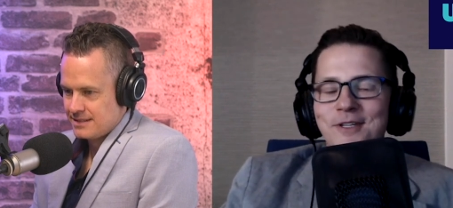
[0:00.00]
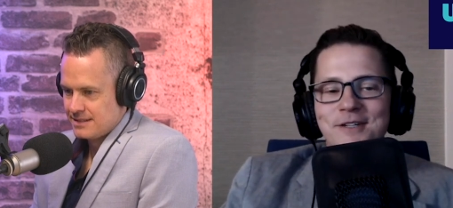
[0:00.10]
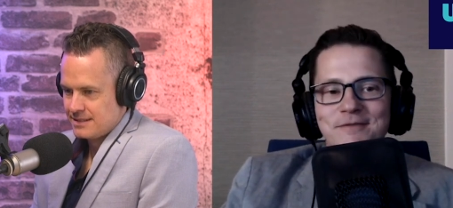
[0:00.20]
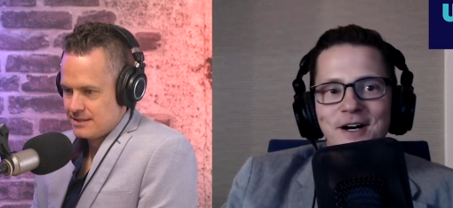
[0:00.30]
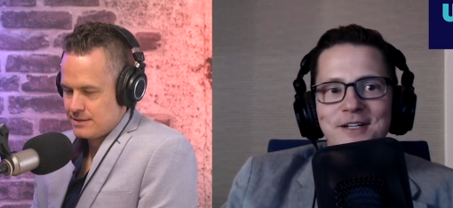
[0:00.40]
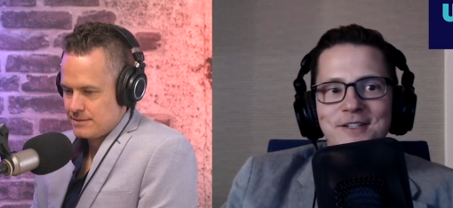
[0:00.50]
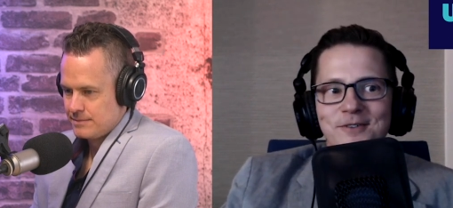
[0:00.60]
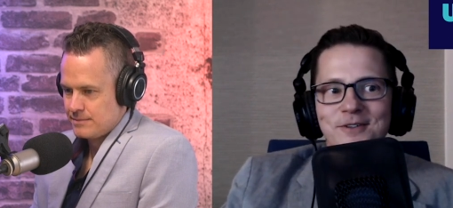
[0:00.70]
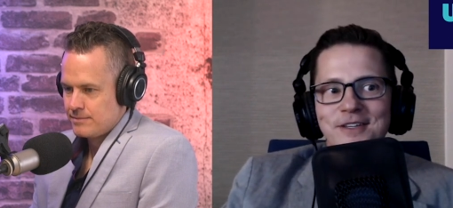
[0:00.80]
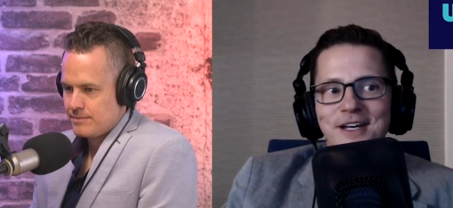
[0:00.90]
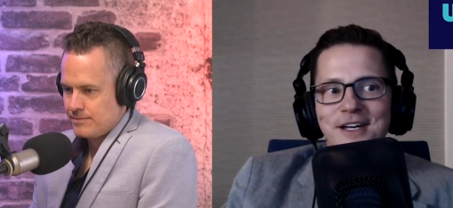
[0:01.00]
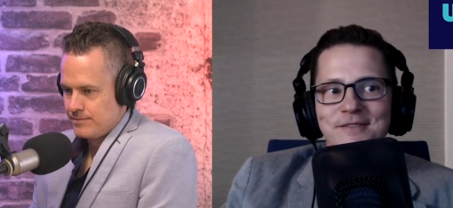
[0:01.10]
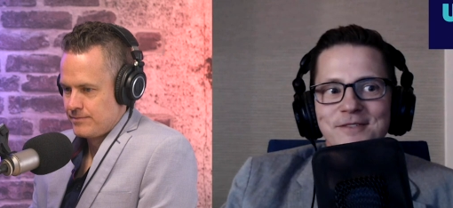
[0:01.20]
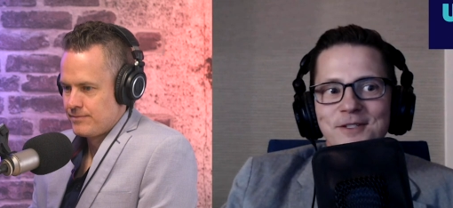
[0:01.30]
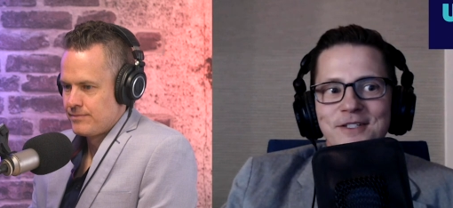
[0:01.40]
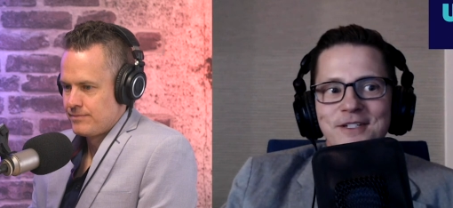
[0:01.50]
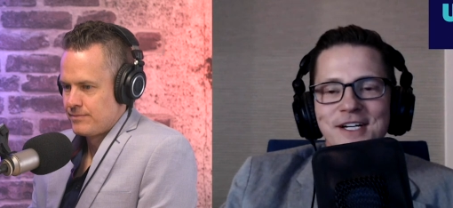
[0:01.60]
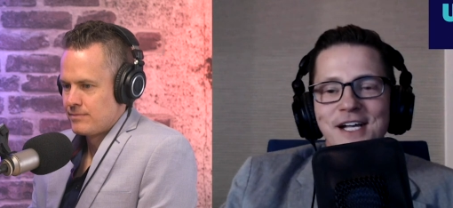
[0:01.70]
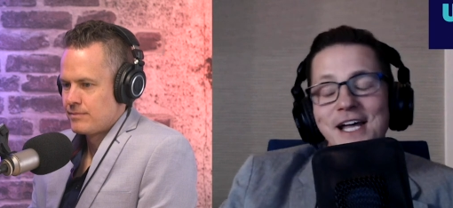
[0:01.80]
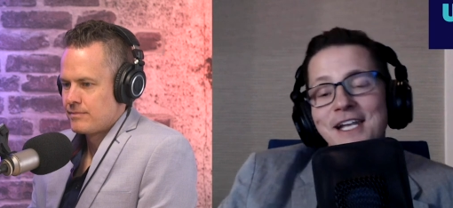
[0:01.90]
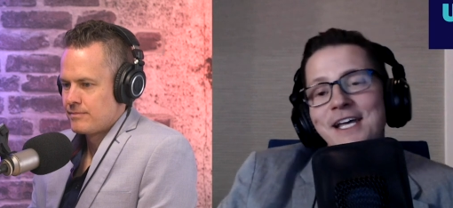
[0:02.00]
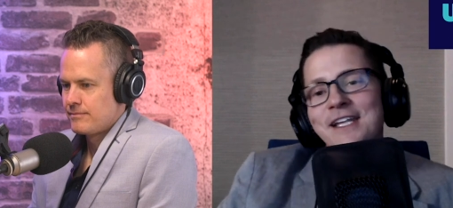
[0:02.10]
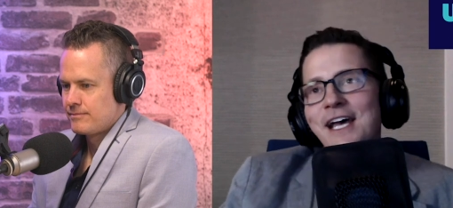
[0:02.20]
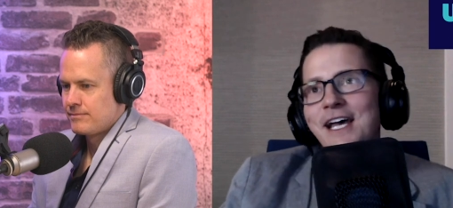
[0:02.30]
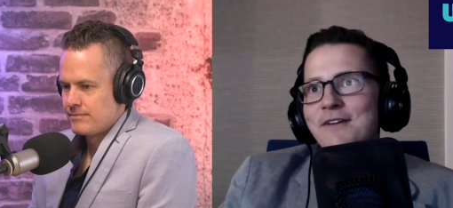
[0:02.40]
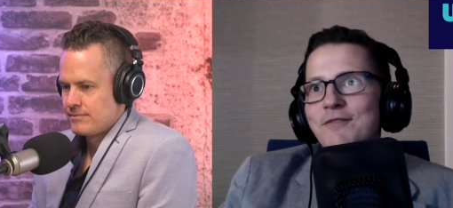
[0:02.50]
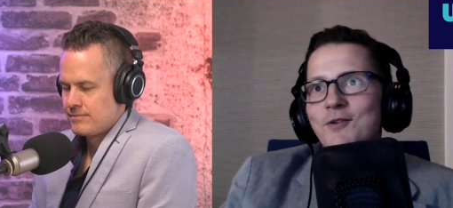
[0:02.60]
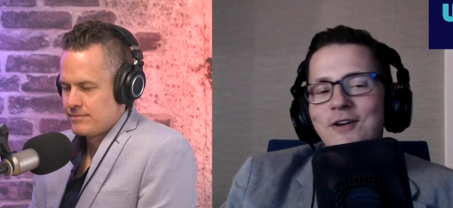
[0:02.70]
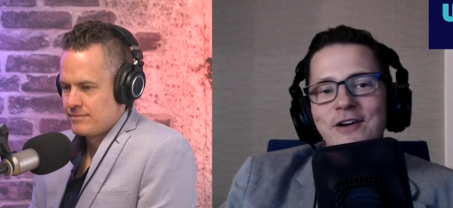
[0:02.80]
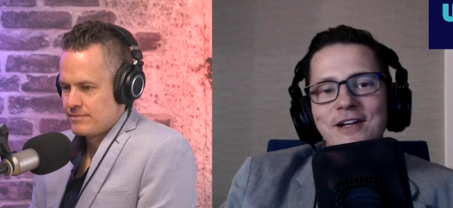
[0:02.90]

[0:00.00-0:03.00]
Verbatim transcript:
Speaker 1: fine tuning that if you're. And and hey, if you could create the